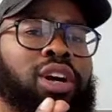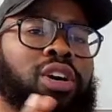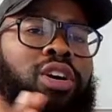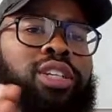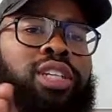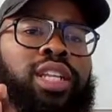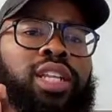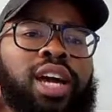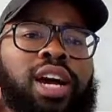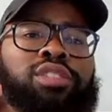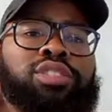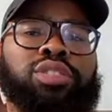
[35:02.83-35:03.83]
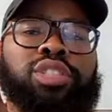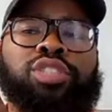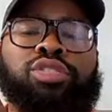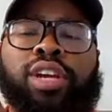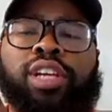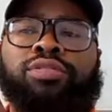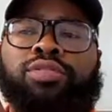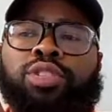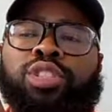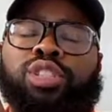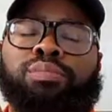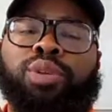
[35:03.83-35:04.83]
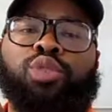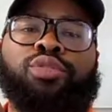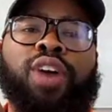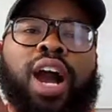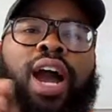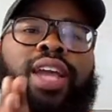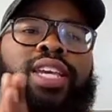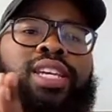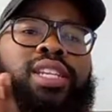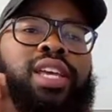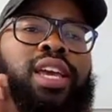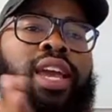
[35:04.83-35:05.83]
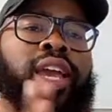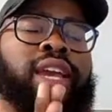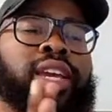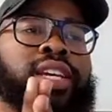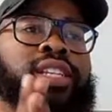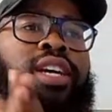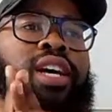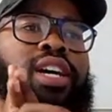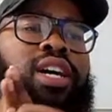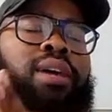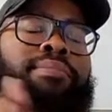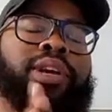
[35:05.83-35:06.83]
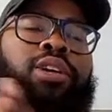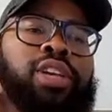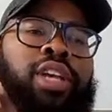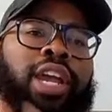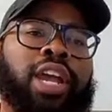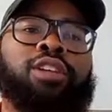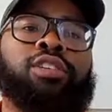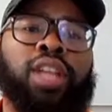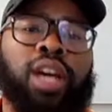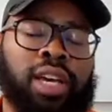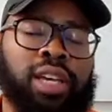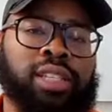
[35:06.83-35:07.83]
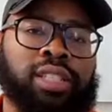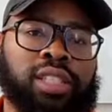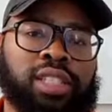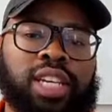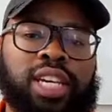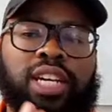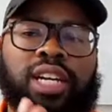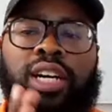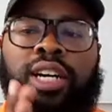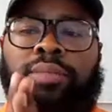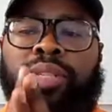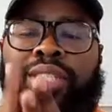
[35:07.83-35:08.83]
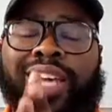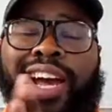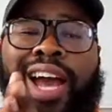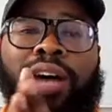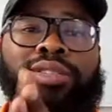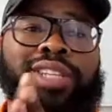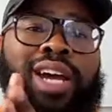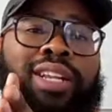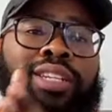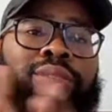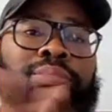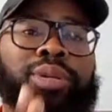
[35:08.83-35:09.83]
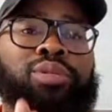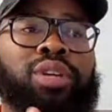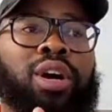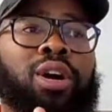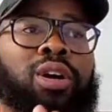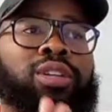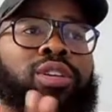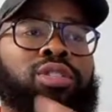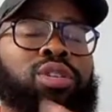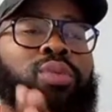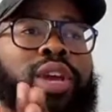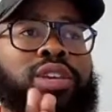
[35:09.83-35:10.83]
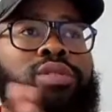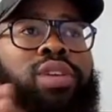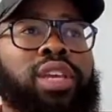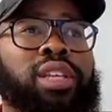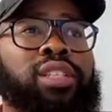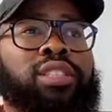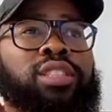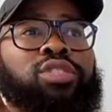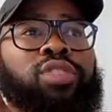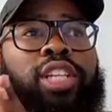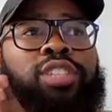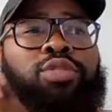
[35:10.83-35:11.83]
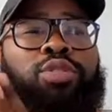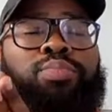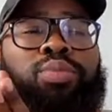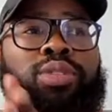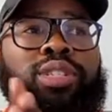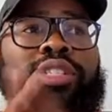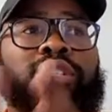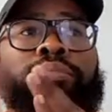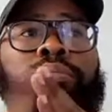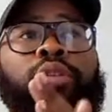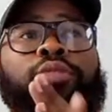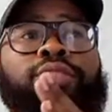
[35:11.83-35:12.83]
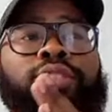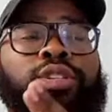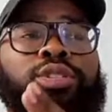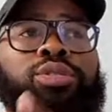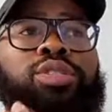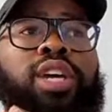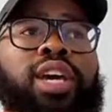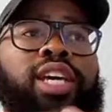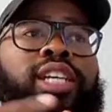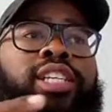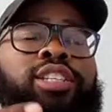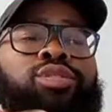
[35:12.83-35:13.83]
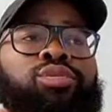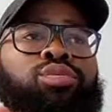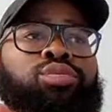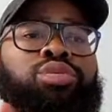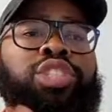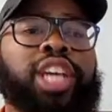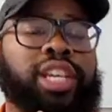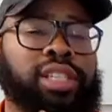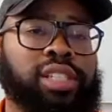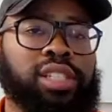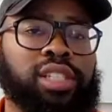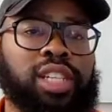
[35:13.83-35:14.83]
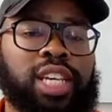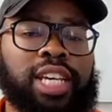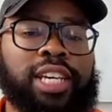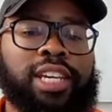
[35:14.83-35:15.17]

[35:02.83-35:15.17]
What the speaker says: card that allows you to transfer to both Hyatt and American Airlines. Outside of the Bilt card, the only way you can transfer points to both of those is through Chase.